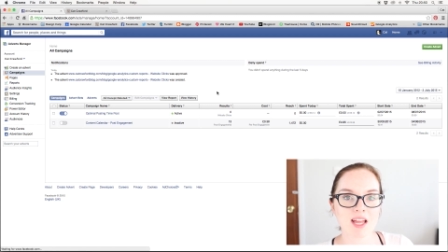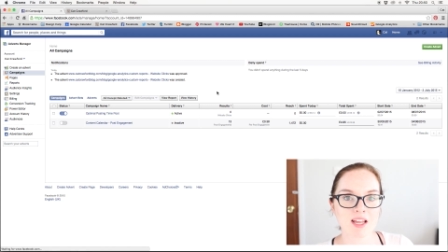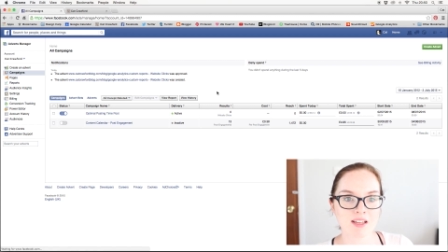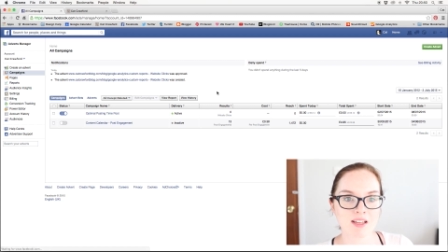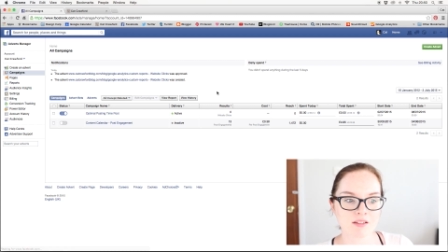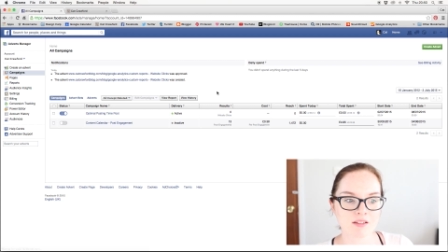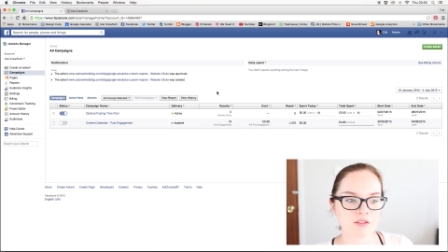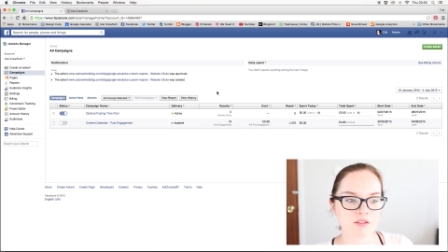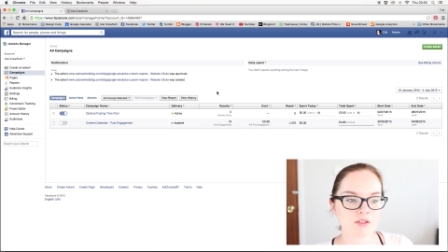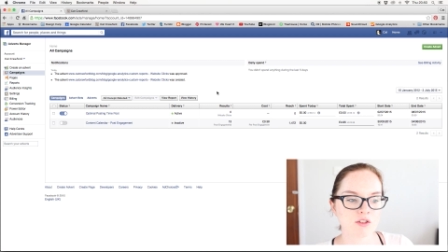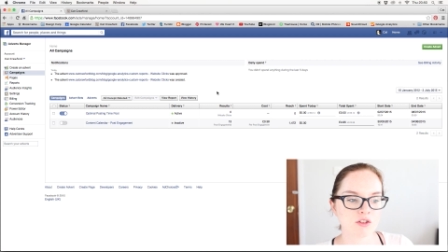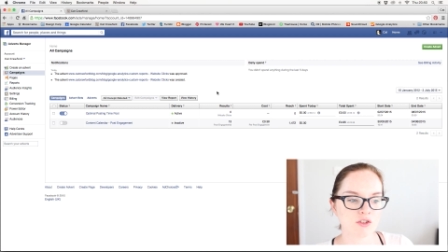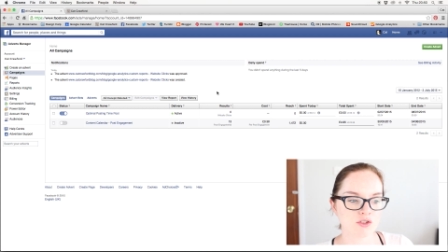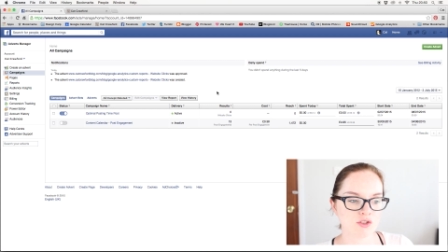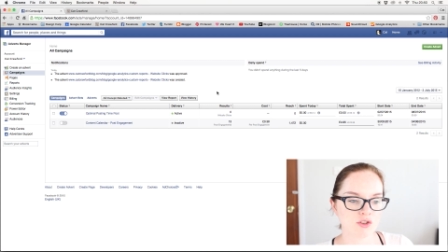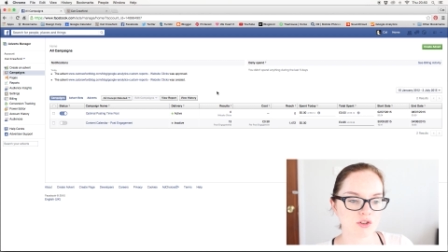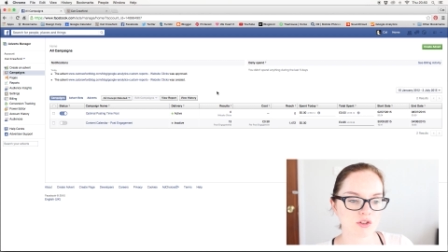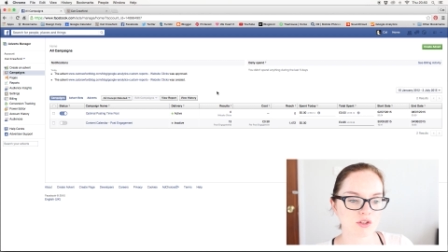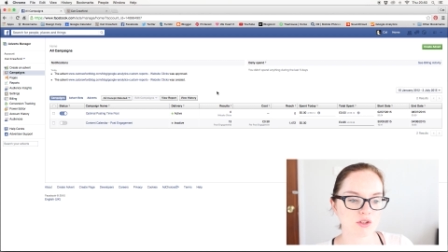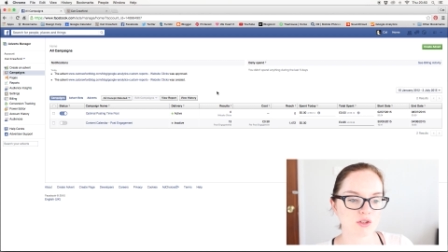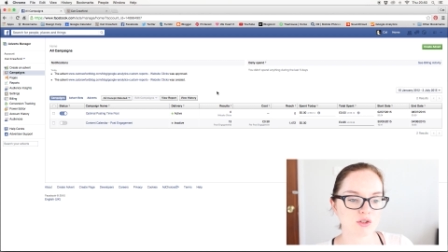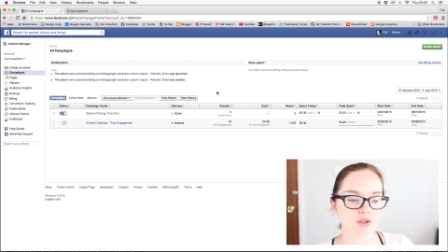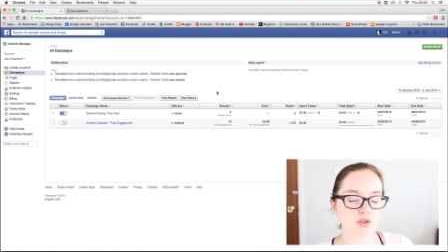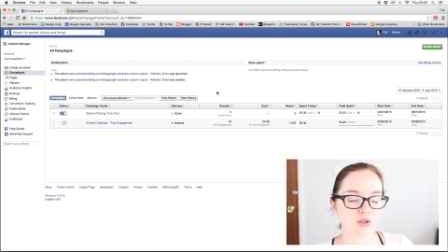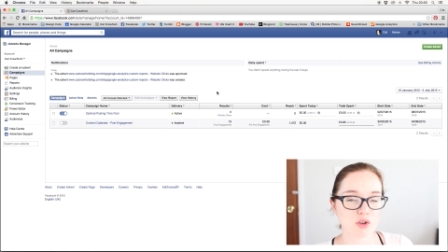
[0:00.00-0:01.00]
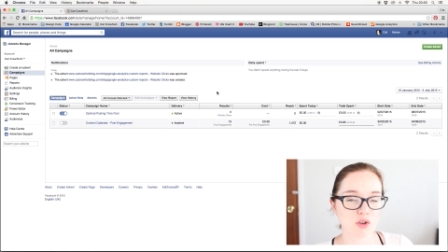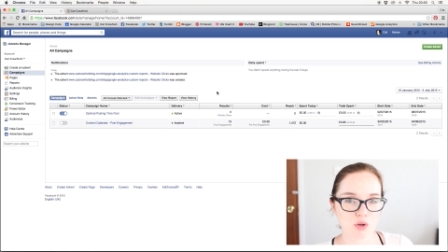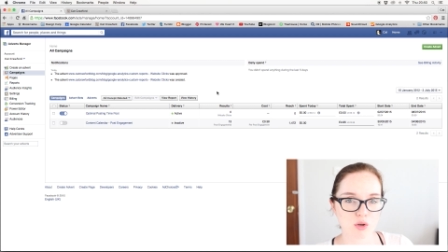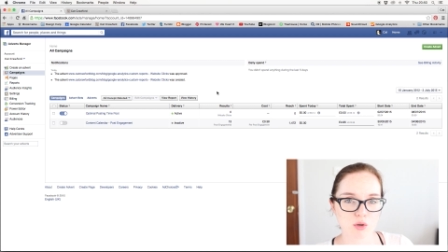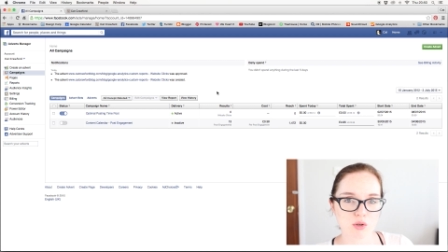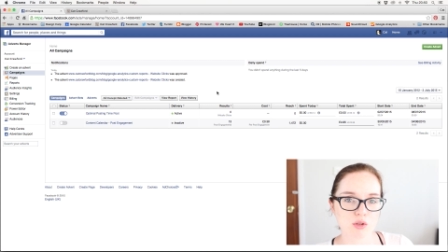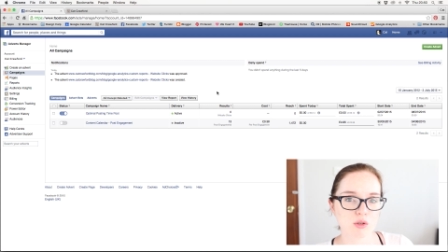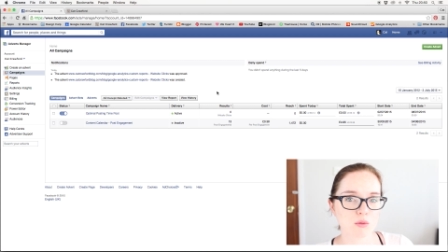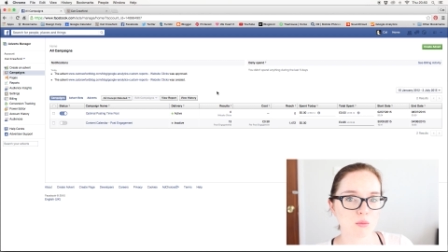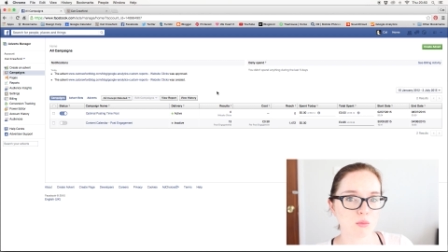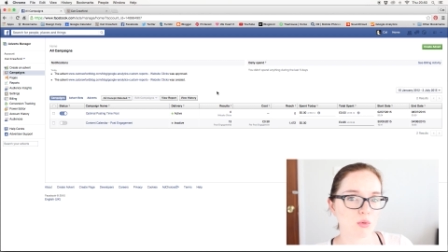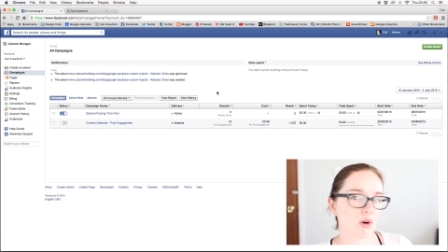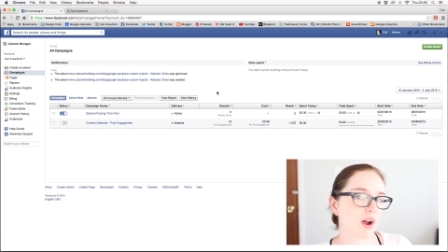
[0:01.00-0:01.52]
is to just do
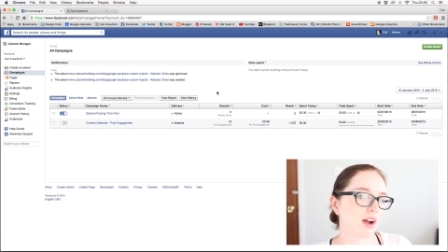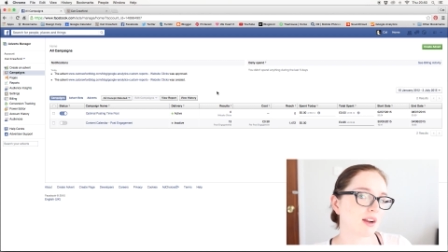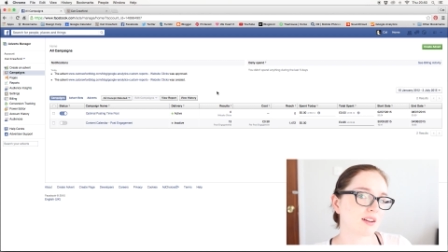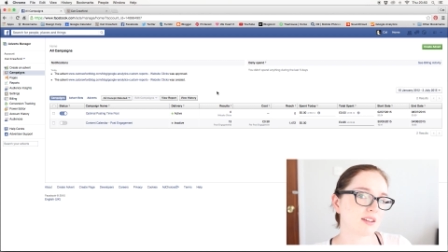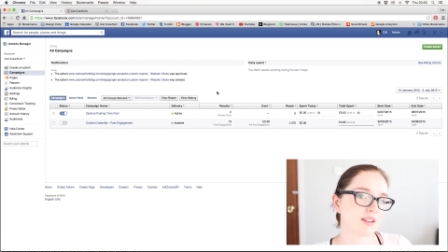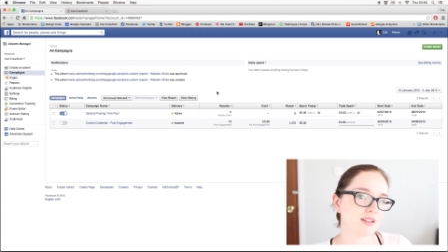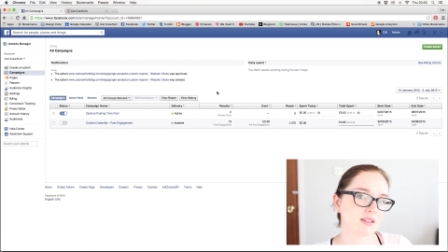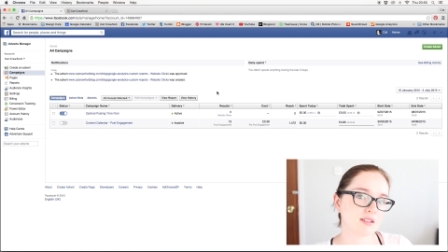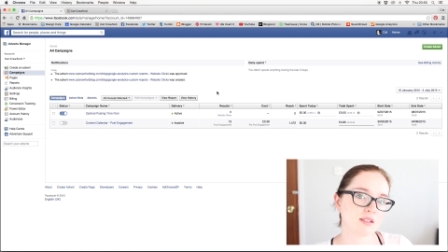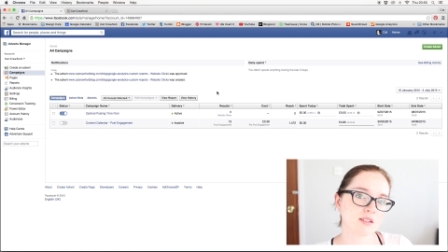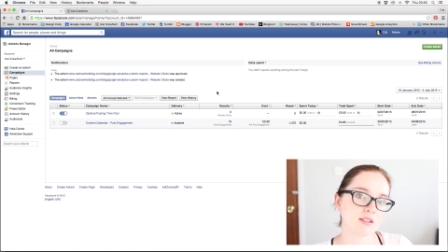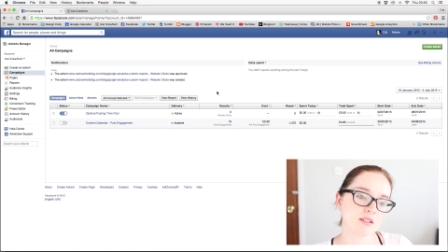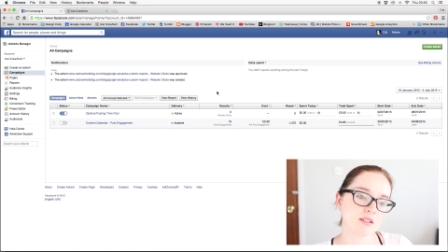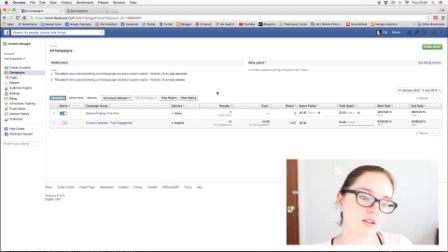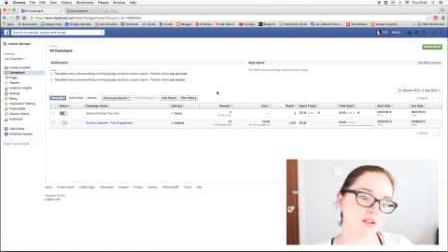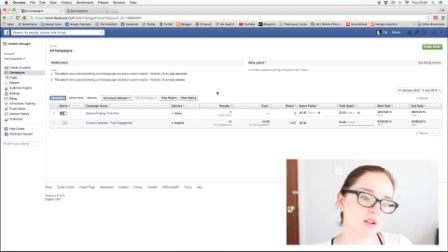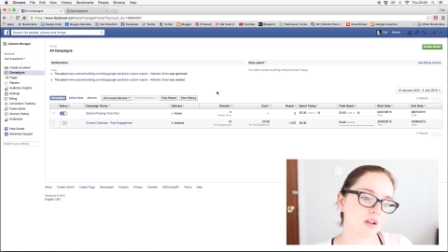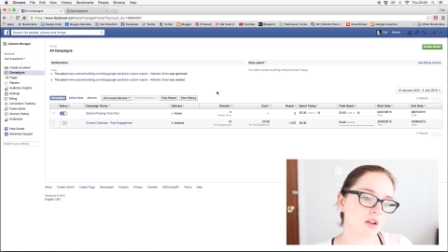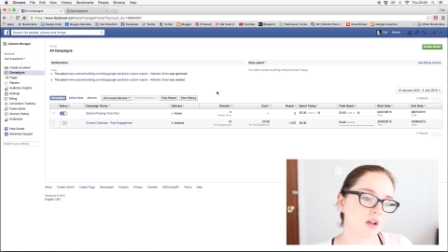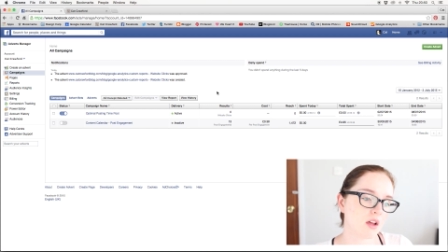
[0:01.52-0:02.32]
some practice